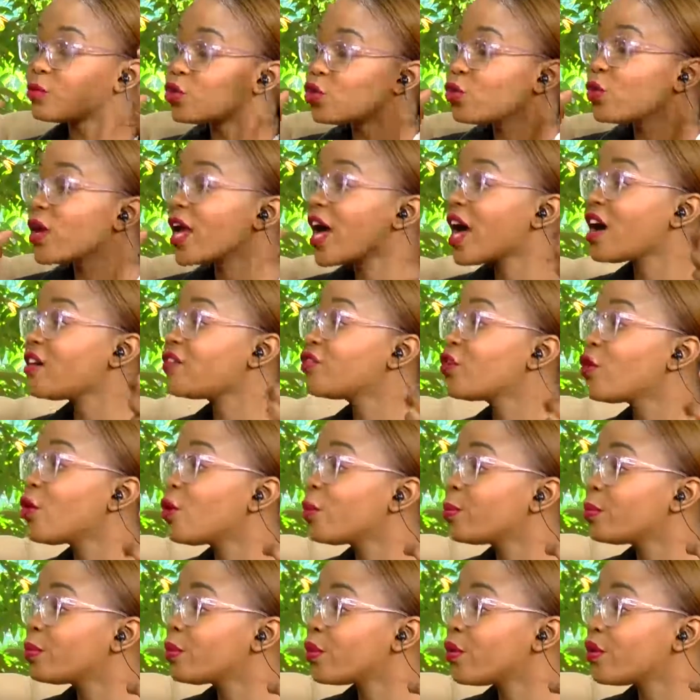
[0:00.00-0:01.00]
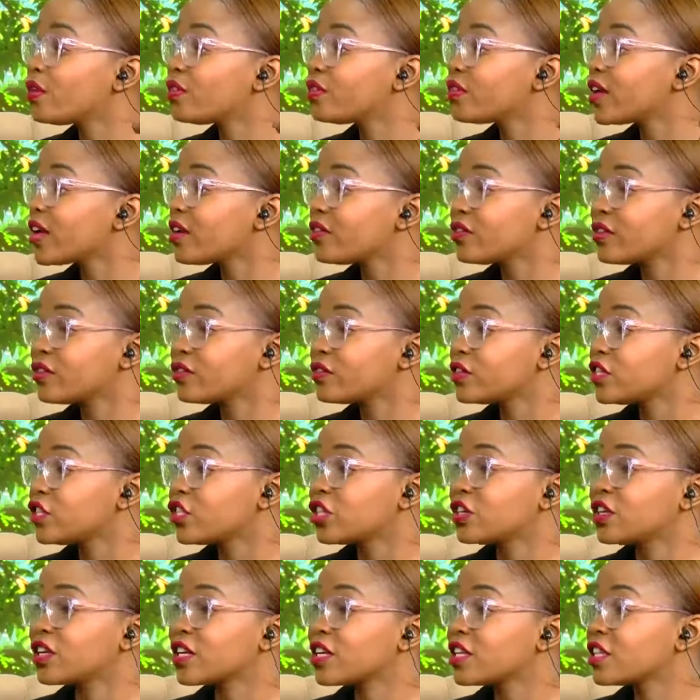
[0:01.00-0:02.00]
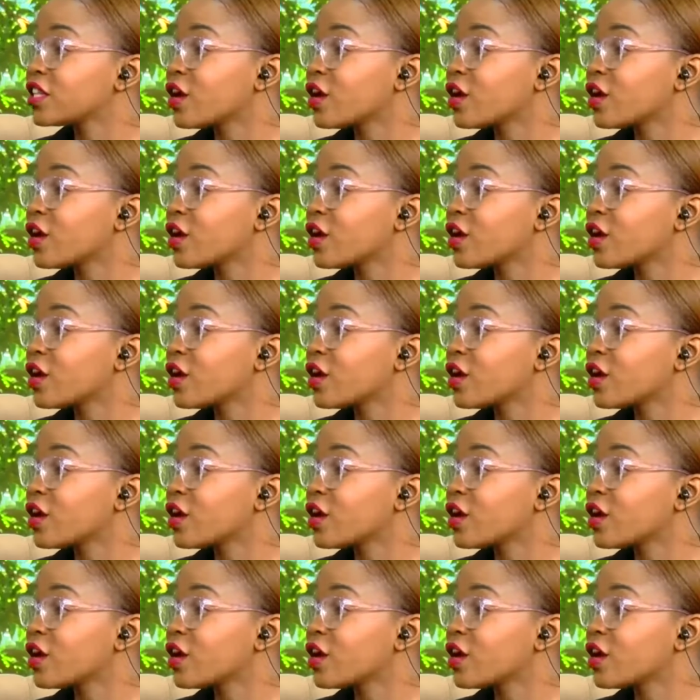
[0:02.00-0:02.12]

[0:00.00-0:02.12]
Do we have hope of ever featuring in the